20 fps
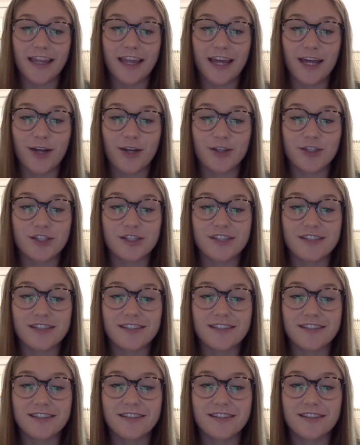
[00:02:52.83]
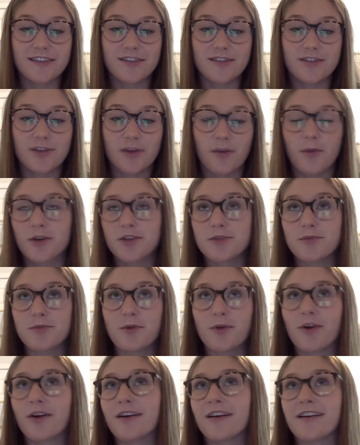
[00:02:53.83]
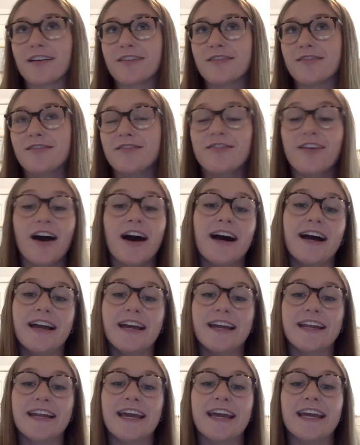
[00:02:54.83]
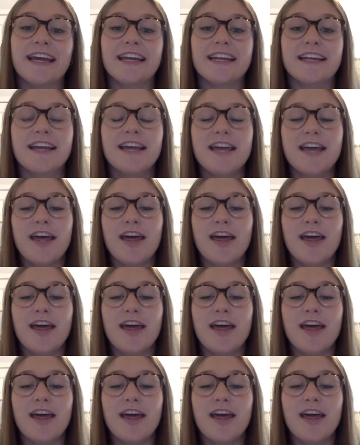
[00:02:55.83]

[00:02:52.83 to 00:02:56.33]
They are just so much more fun and